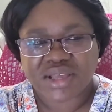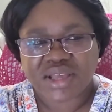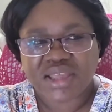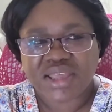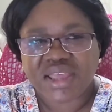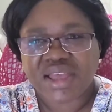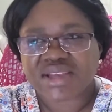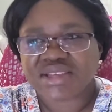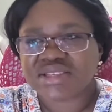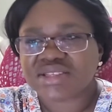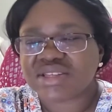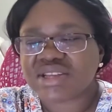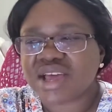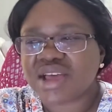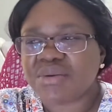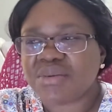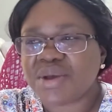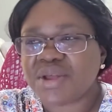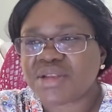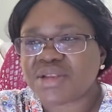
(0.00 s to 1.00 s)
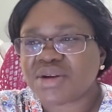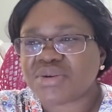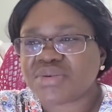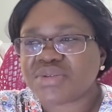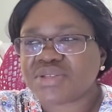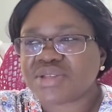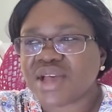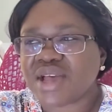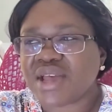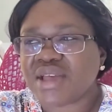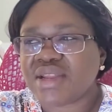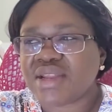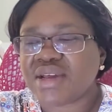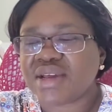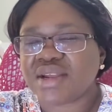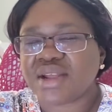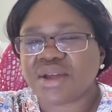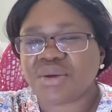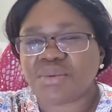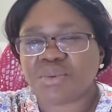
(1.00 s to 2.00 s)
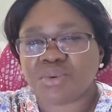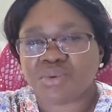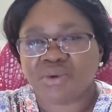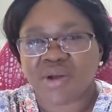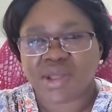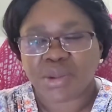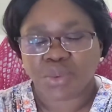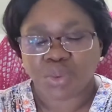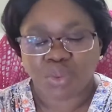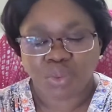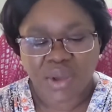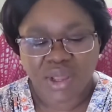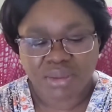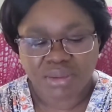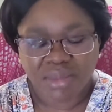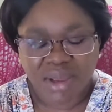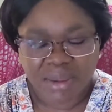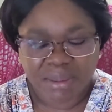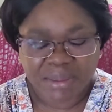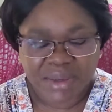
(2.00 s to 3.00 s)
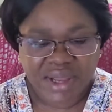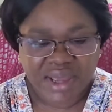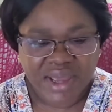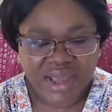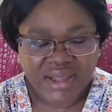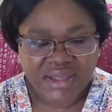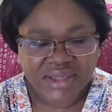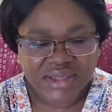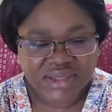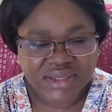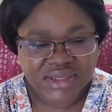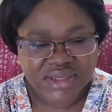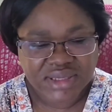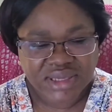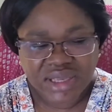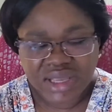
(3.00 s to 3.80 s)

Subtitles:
Yesterday I went outside and I wet my plants.